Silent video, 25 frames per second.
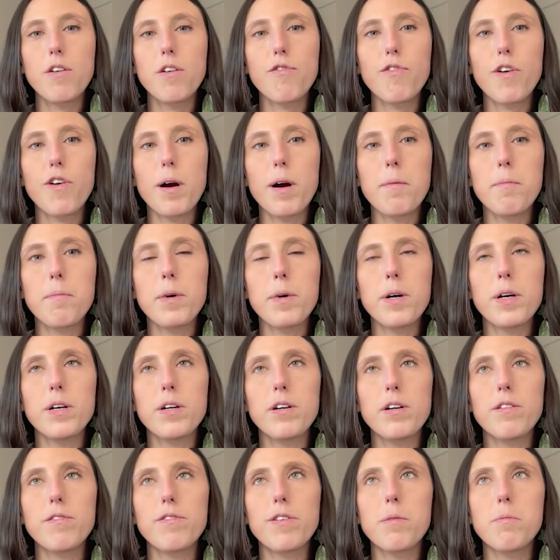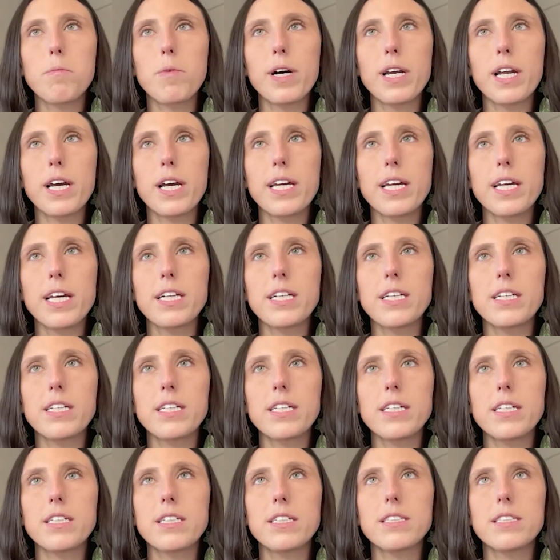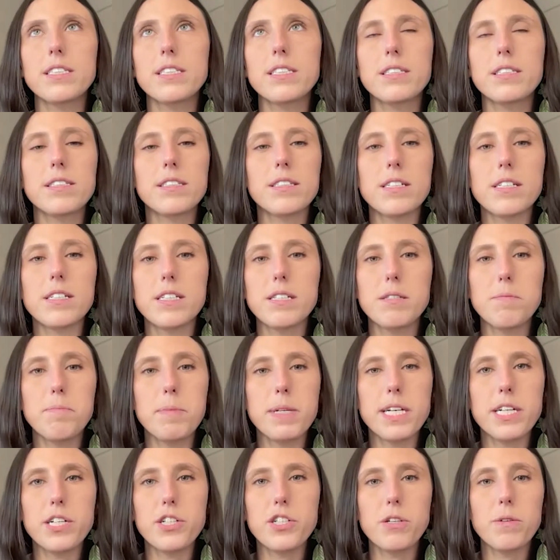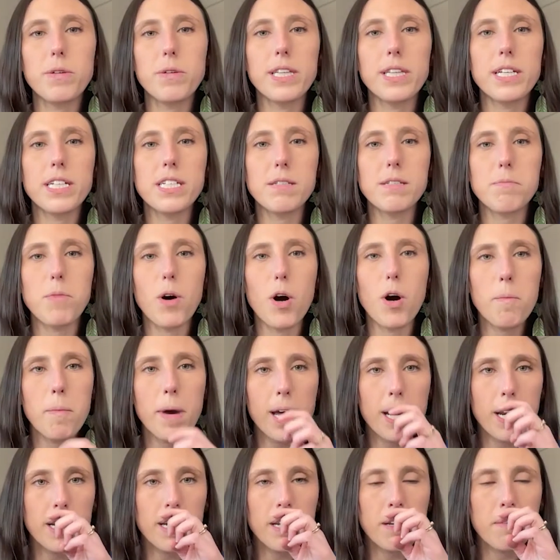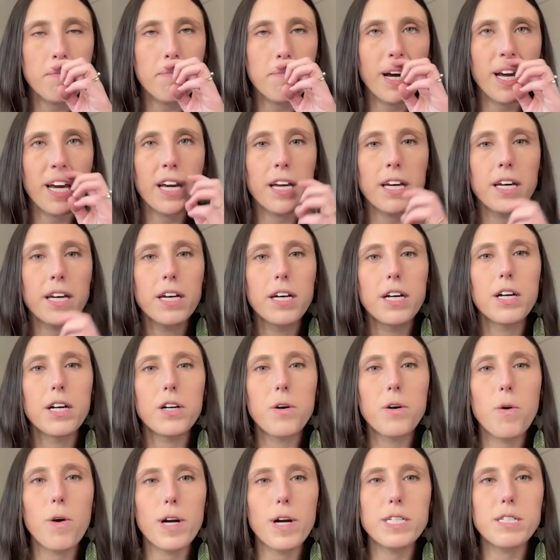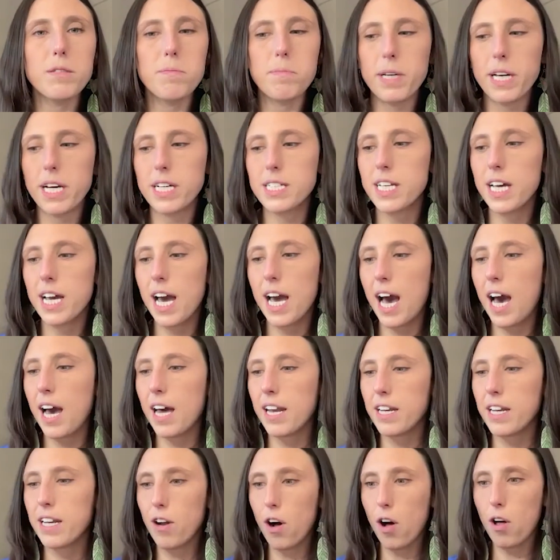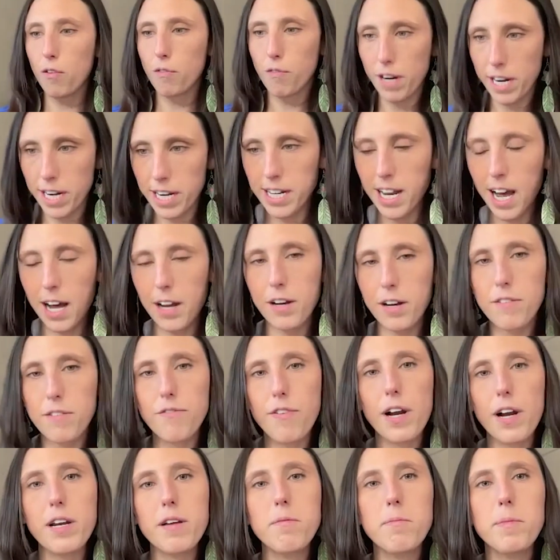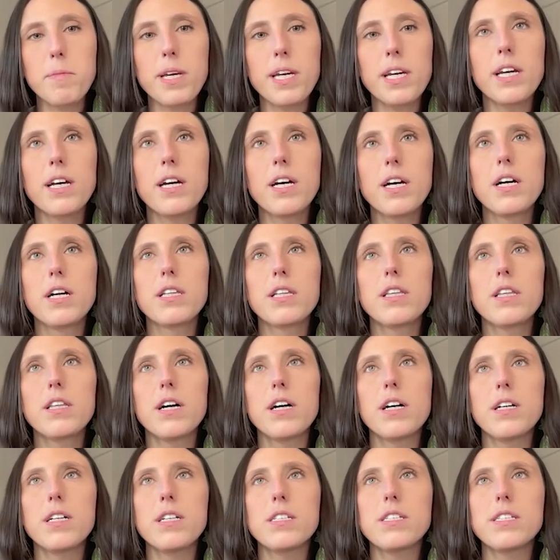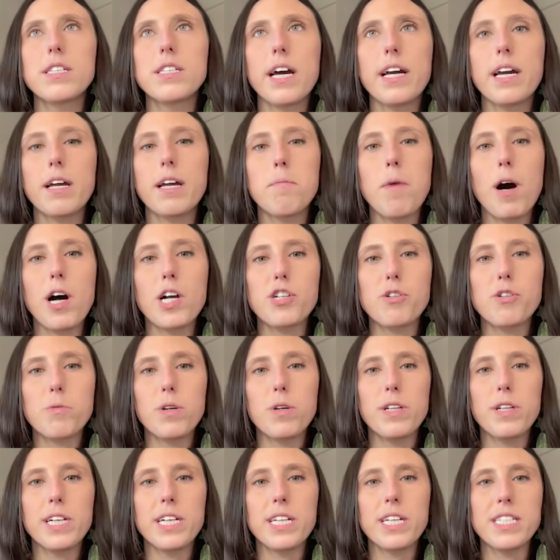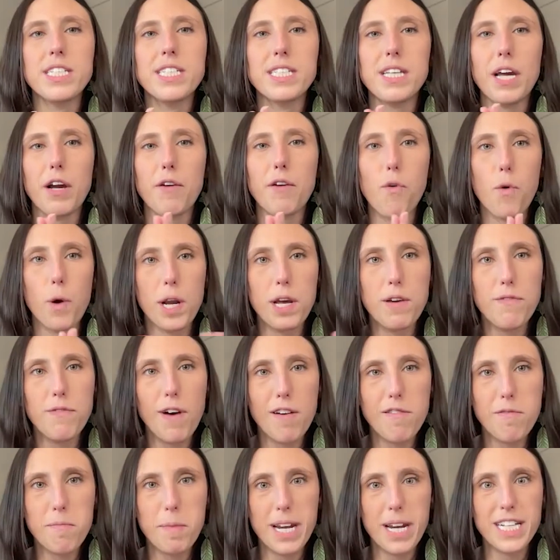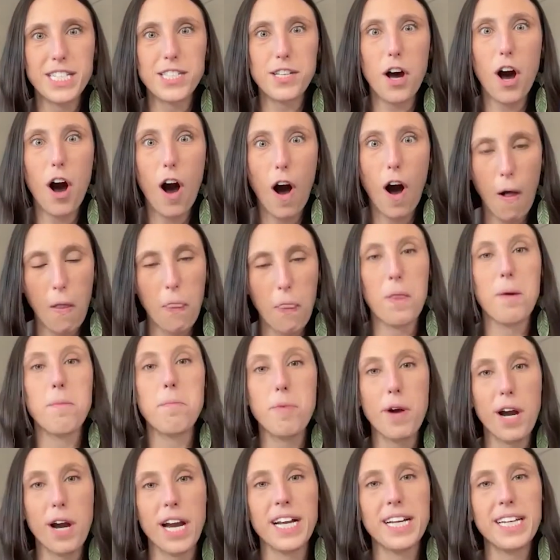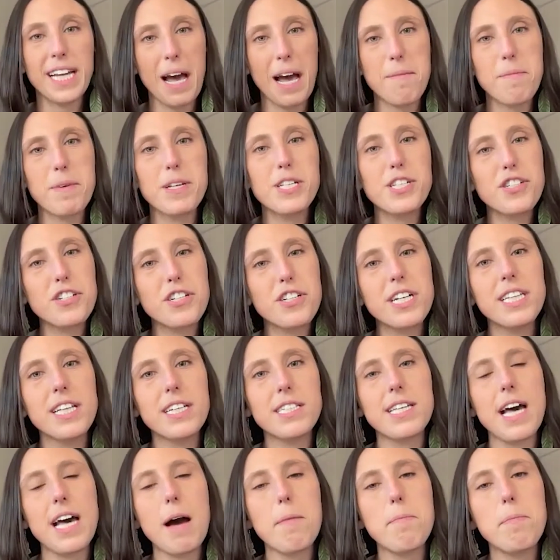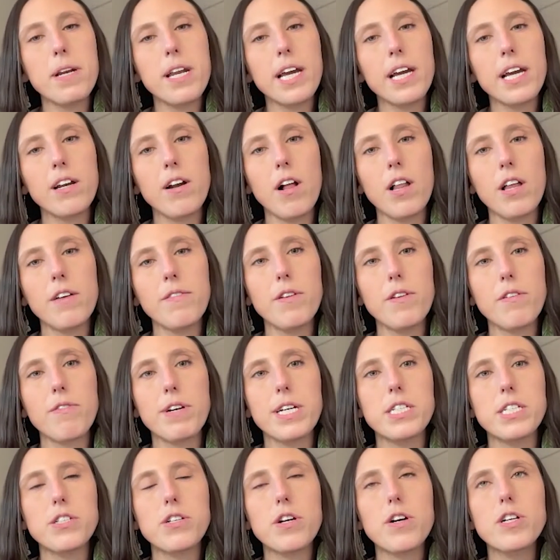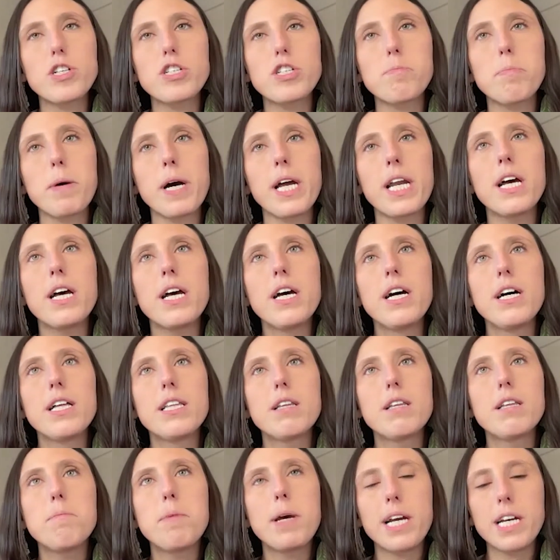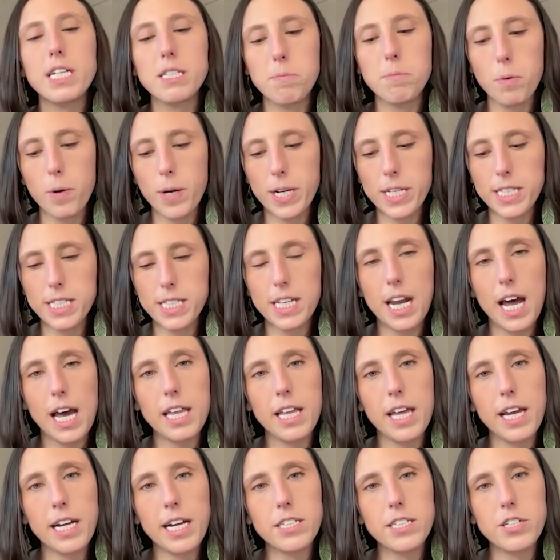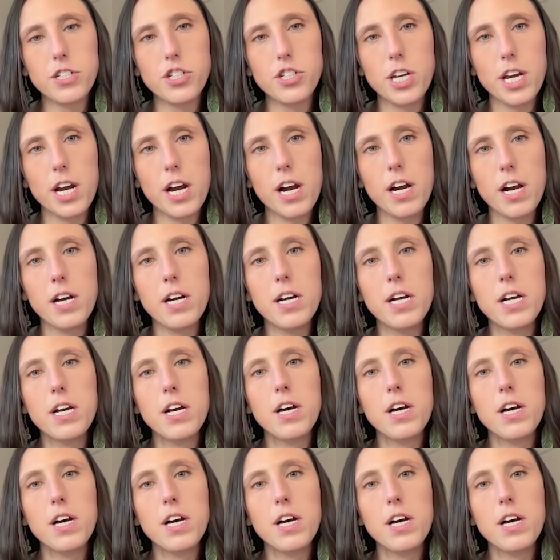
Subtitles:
from what I can speak to in this moment and in my course, because I had it all written out in front of me, the second module is like 45 minutes on the brain chemistry that's happening and all of the research. But the biggest points that I like to share,